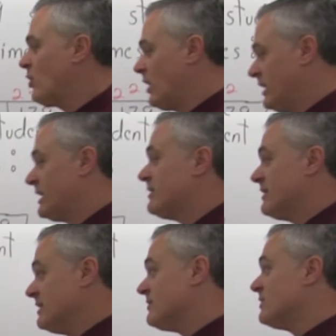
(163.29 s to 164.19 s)
Well, none of
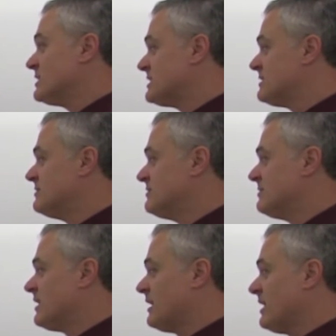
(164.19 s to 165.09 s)
the intervals
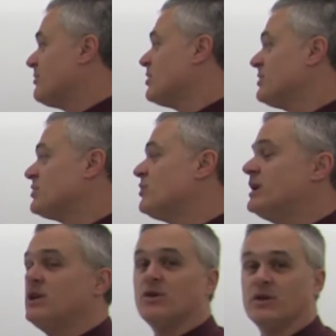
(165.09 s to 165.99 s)
are labeled
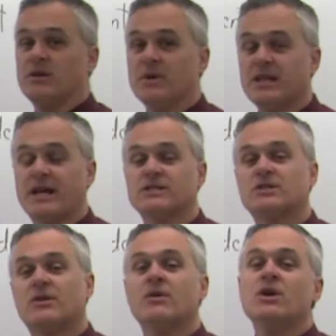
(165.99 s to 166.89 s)
between noon and midnight,
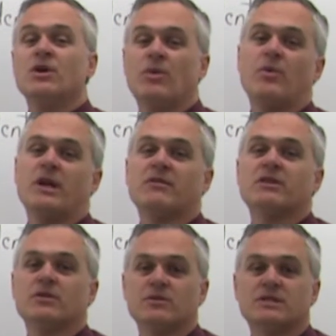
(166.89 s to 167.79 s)
so what we have
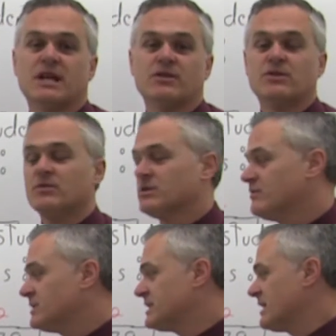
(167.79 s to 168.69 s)
to do is add two
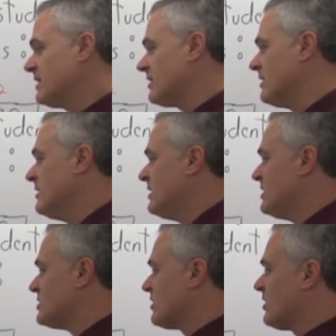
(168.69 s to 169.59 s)
intervals together.
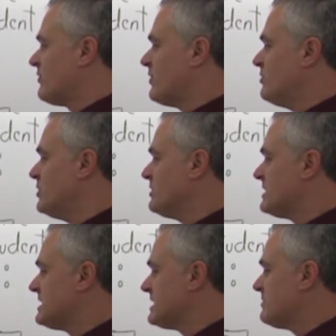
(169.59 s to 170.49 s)
So we go from noon
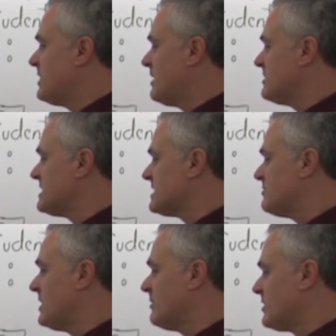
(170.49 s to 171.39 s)
to 6 p.m. and 6
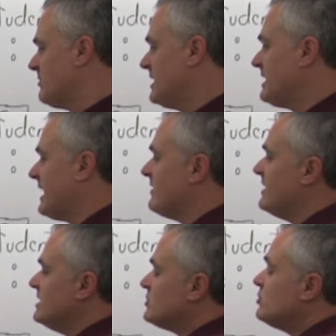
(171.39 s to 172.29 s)
p.m. to midnight.
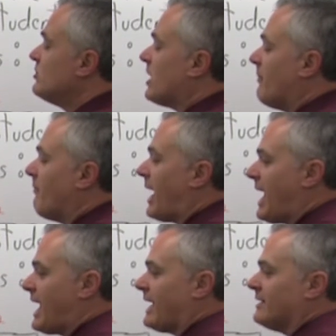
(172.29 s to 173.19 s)
These two
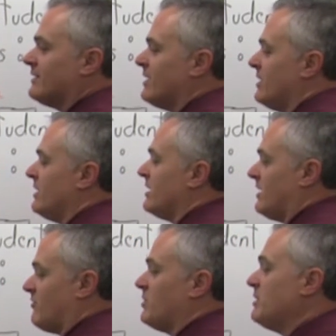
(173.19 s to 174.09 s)
combined
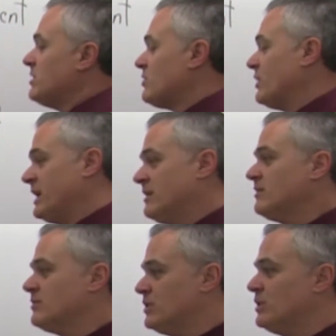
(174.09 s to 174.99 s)
give me between
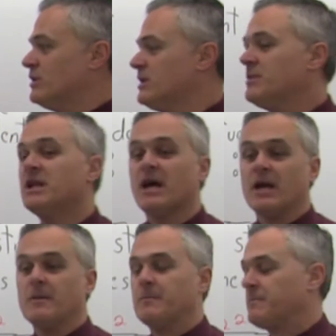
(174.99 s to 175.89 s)
noon and midnight.